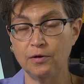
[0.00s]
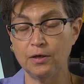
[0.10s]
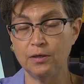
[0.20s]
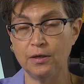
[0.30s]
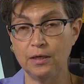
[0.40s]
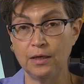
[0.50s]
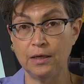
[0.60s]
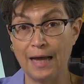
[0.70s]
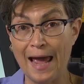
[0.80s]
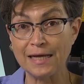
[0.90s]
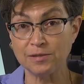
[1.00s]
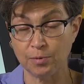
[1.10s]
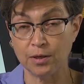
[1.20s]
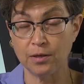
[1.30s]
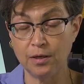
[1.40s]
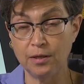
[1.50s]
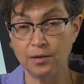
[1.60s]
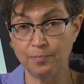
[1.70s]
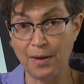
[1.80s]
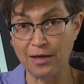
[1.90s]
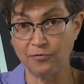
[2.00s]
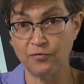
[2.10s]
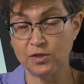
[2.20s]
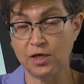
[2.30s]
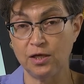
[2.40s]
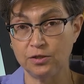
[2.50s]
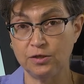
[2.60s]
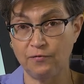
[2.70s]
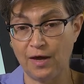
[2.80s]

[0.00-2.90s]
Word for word: in asthma, in the pathophysiology